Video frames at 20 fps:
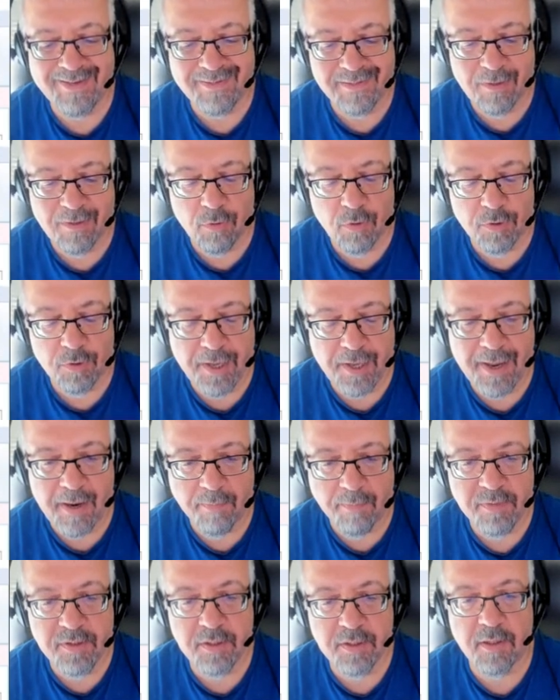it's called
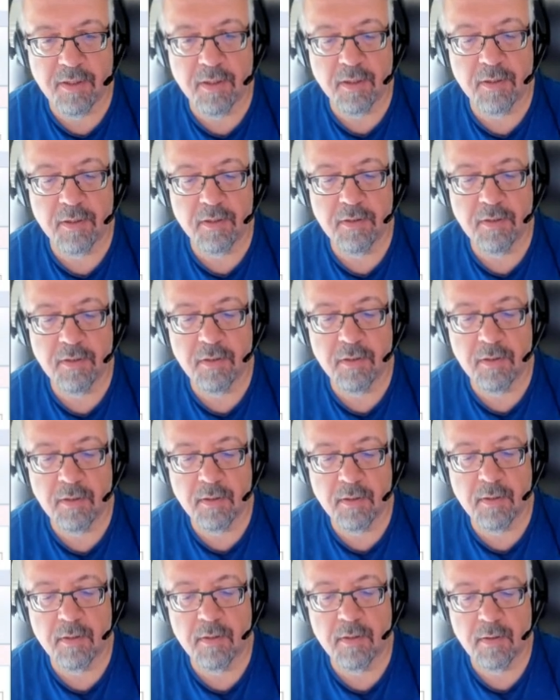empty record
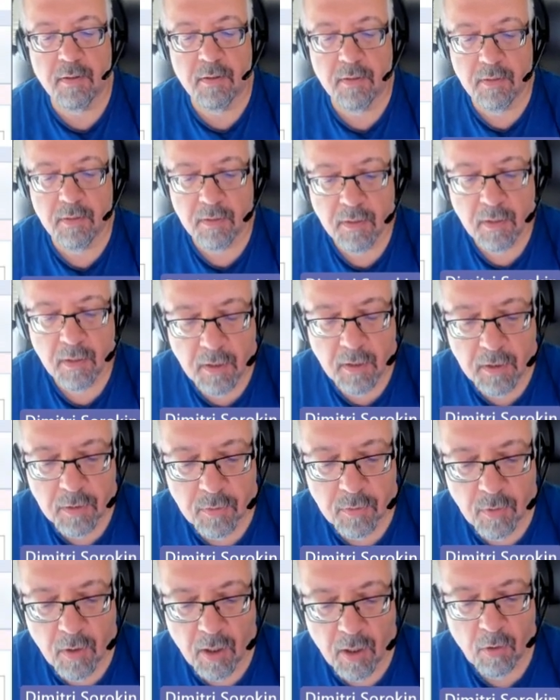
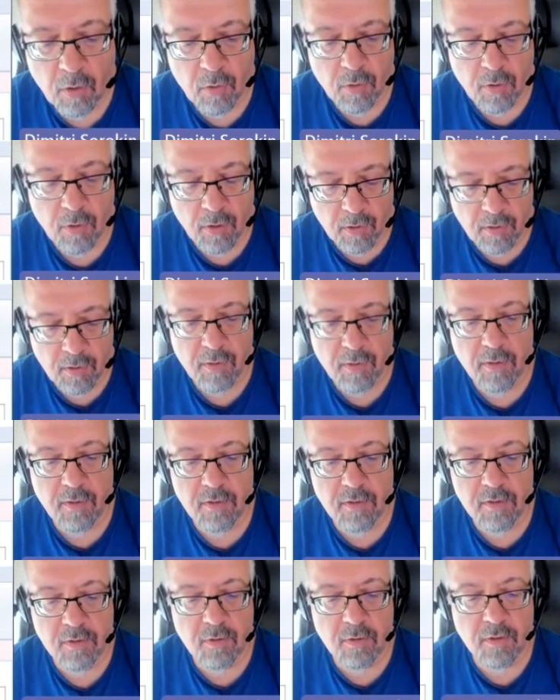to our
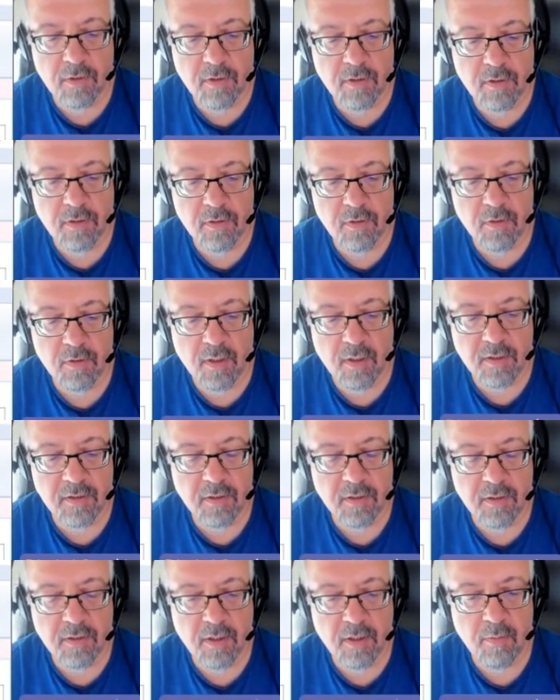
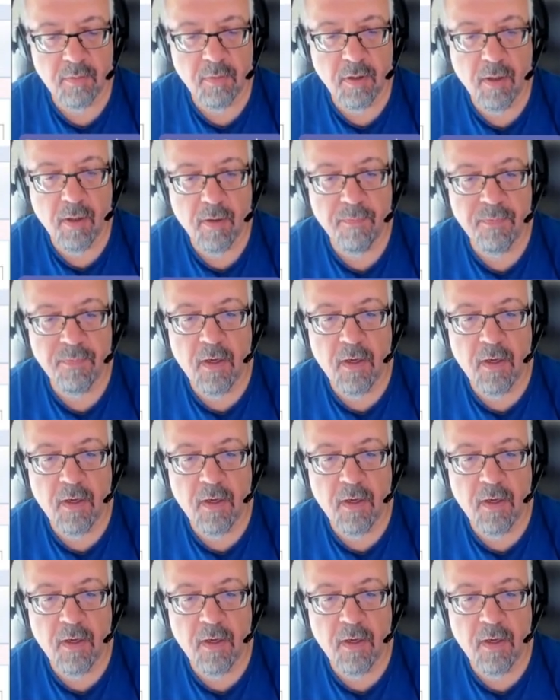historized table.